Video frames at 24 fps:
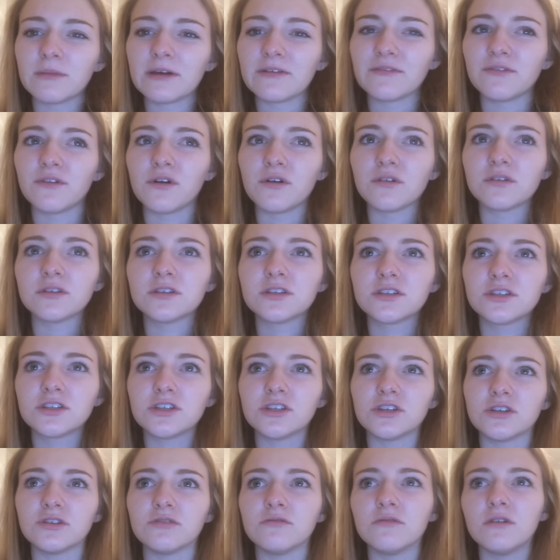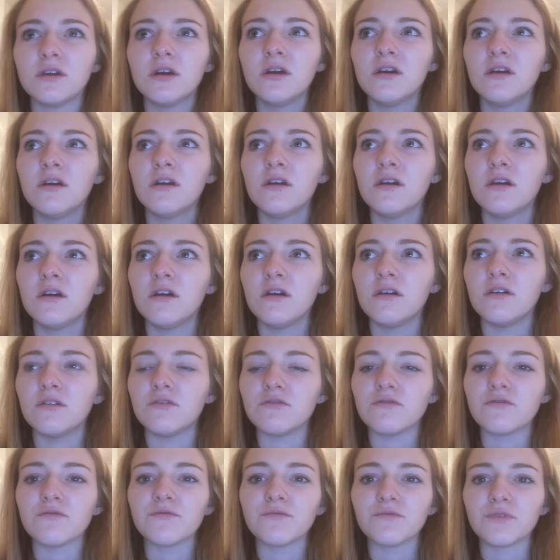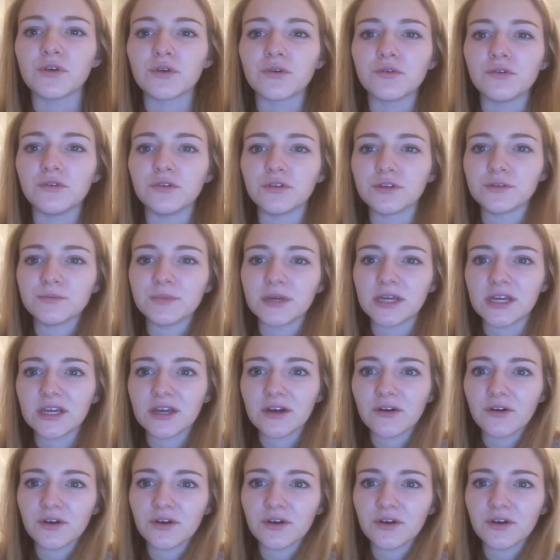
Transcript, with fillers: of my vlogs to record me